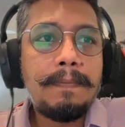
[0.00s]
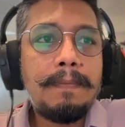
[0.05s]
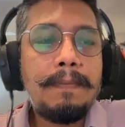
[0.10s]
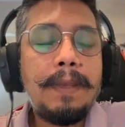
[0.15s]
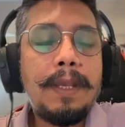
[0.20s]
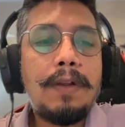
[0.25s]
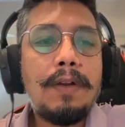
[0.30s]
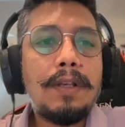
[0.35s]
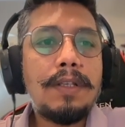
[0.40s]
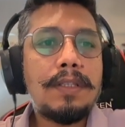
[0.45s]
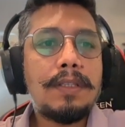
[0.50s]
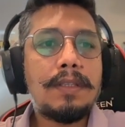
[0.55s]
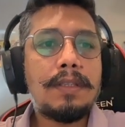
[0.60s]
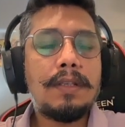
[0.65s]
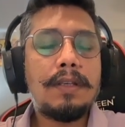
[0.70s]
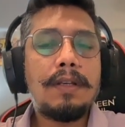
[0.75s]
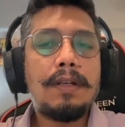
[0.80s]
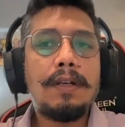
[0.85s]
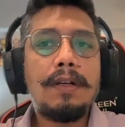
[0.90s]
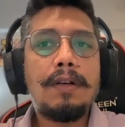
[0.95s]
because
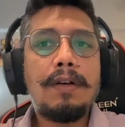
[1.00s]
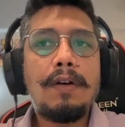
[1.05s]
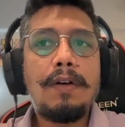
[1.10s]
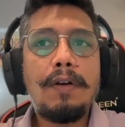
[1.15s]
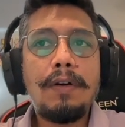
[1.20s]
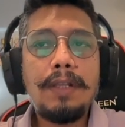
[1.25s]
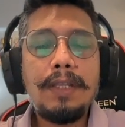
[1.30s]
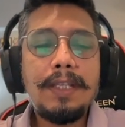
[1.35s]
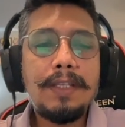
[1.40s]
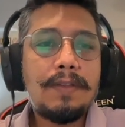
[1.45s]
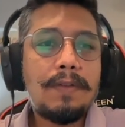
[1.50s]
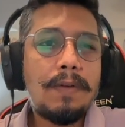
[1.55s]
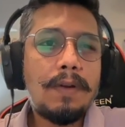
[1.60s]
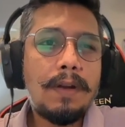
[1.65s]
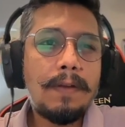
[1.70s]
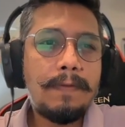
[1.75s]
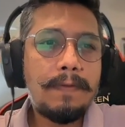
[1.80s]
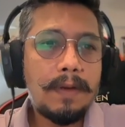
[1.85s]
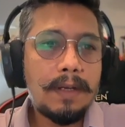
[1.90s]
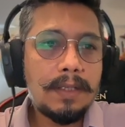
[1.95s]
all this
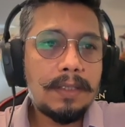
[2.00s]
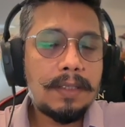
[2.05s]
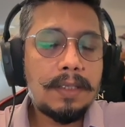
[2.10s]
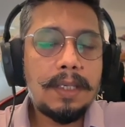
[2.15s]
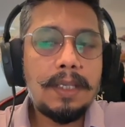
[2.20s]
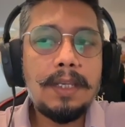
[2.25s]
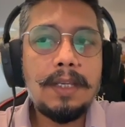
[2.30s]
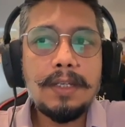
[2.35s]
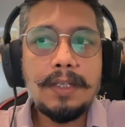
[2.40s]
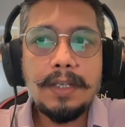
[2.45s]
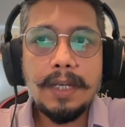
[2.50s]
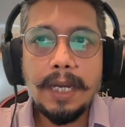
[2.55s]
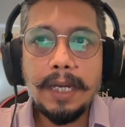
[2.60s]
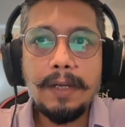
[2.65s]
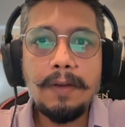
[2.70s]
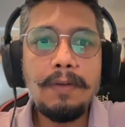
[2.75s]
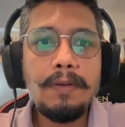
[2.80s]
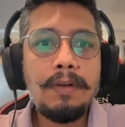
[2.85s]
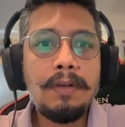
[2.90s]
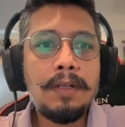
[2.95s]
rollup works in a
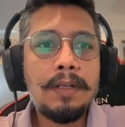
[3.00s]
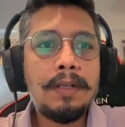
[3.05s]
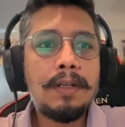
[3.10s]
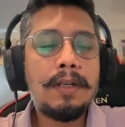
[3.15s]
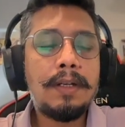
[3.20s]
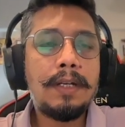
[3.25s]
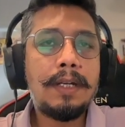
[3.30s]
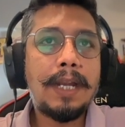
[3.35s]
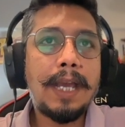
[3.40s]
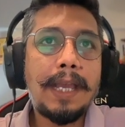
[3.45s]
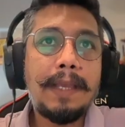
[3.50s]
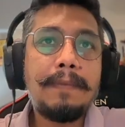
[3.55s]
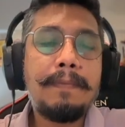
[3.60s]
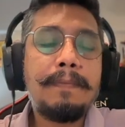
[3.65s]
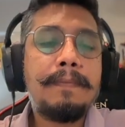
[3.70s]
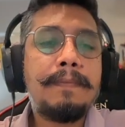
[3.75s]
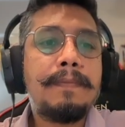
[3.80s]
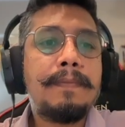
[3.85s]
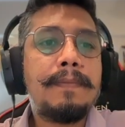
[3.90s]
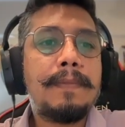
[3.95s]
scheduled
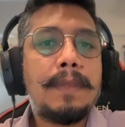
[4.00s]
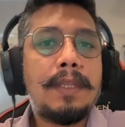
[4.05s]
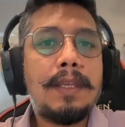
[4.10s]
time.